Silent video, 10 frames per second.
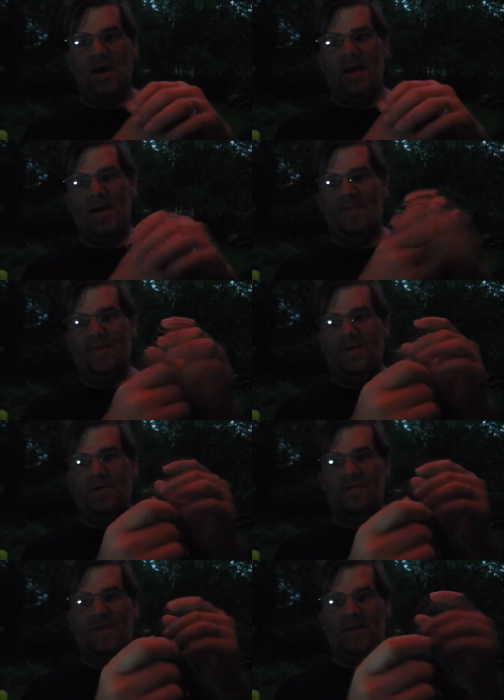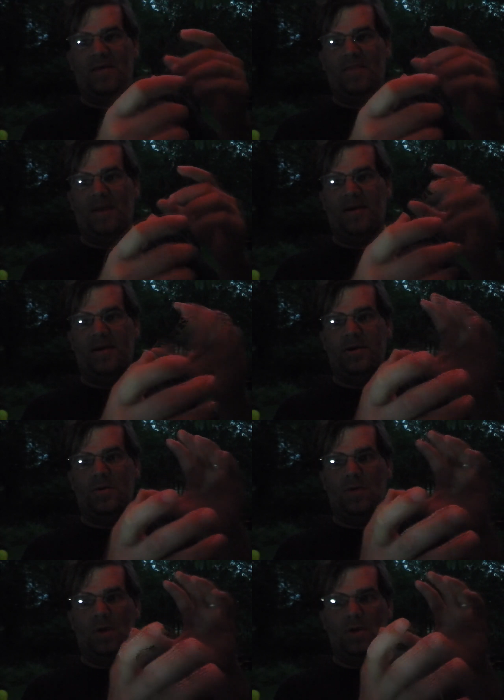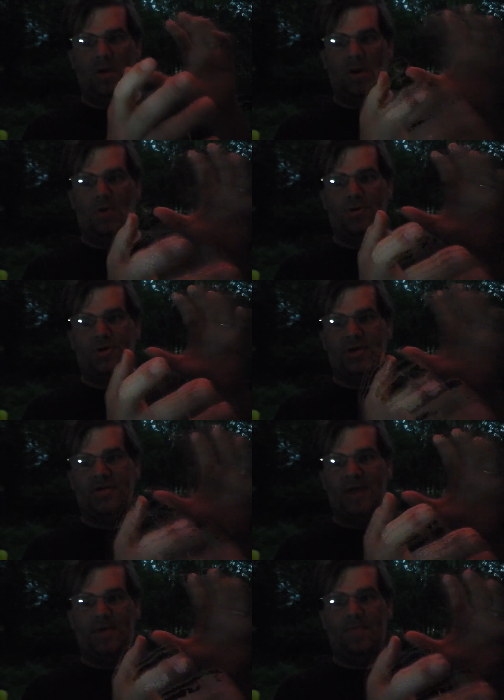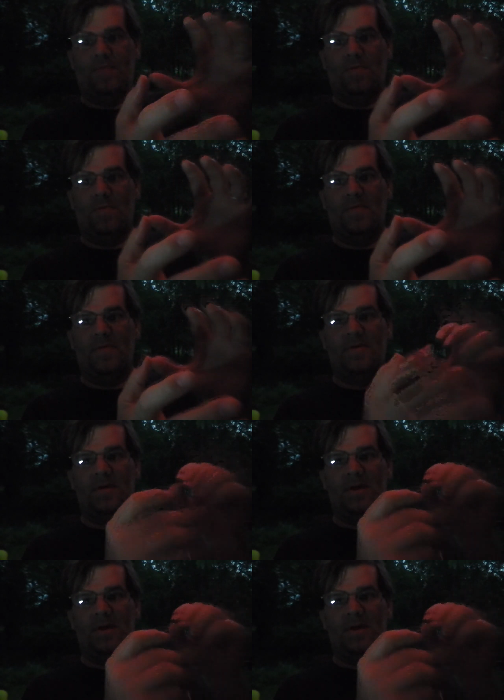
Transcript: And I figure if I can make, you know, a large container form of it